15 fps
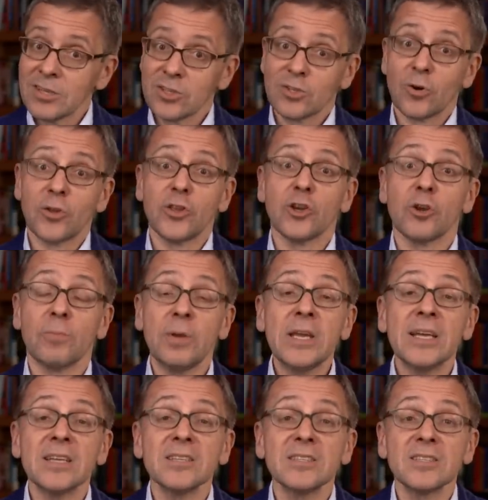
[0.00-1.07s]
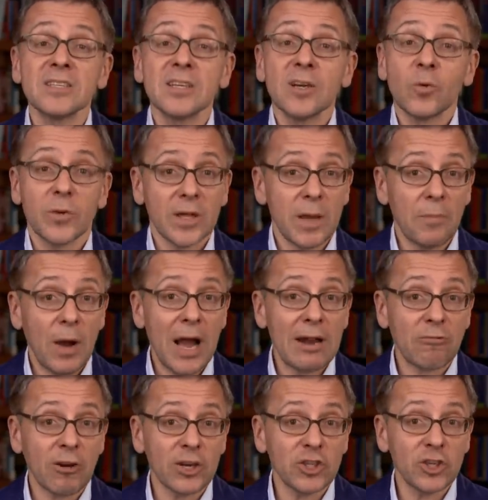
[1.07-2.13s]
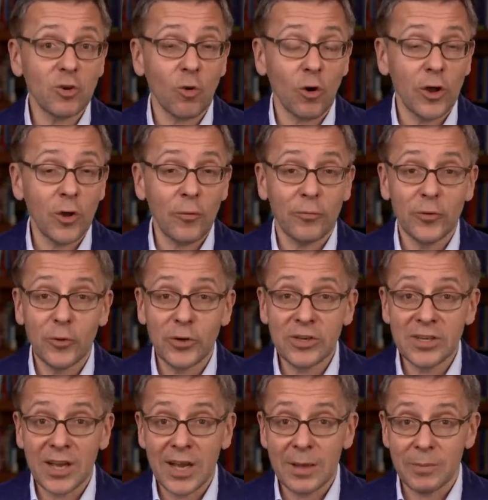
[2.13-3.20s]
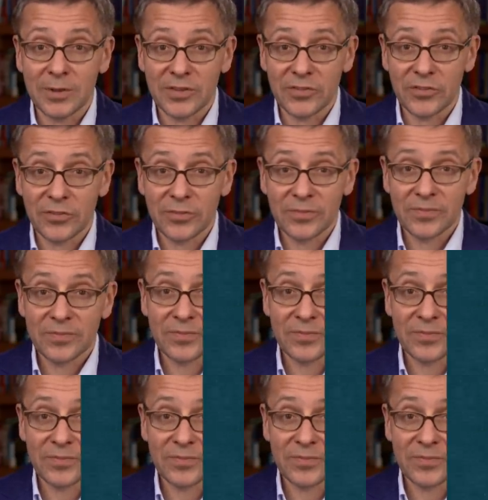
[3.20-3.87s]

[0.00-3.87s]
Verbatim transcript: so do the Europeans when they buy Russian oil, food, and diamonds.